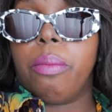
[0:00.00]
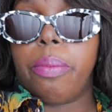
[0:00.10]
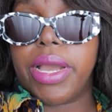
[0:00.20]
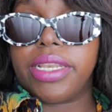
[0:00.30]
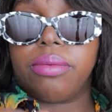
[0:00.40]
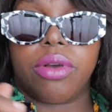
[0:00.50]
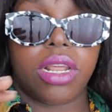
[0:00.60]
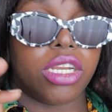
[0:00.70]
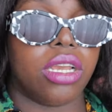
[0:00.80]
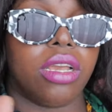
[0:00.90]
but i'm
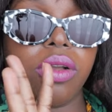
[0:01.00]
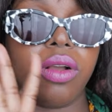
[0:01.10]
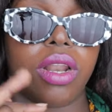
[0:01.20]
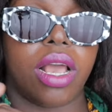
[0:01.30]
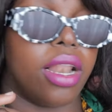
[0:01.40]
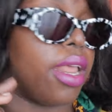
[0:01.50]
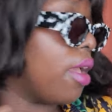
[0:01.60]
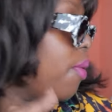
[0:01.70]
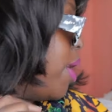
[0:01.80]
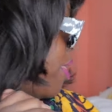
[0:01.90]
gonna gonna
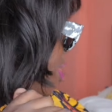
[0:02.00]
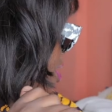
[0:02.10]
like wear the